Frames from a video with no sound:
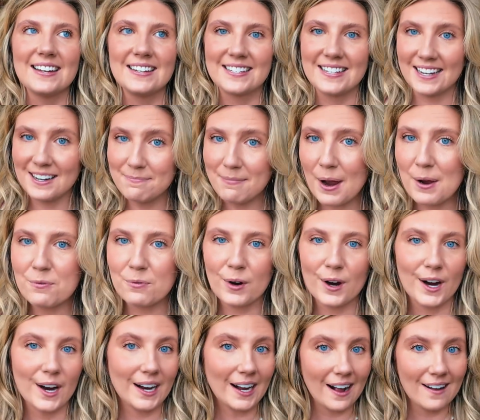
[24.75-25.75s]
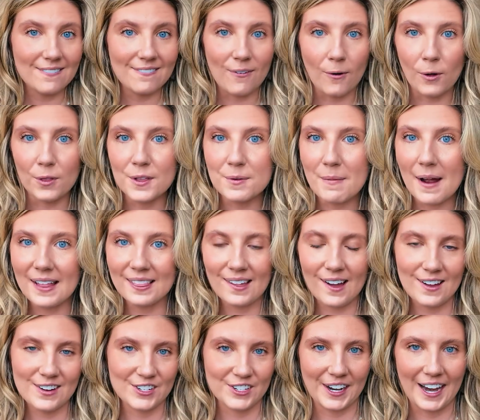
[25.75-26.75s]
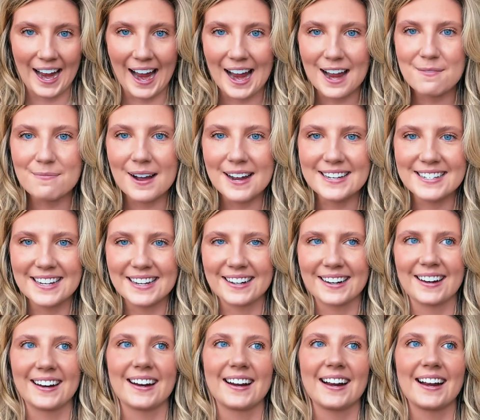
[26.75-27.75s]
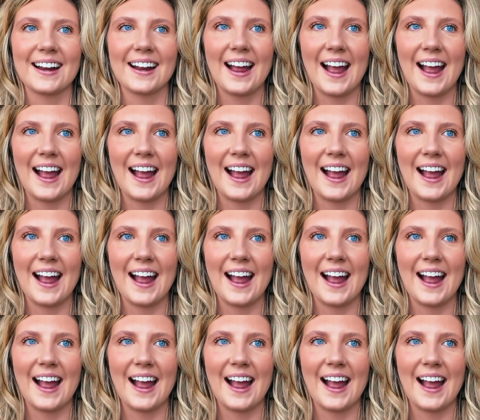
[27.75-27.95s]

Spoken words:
did my work, folded my laundry, ate my dinner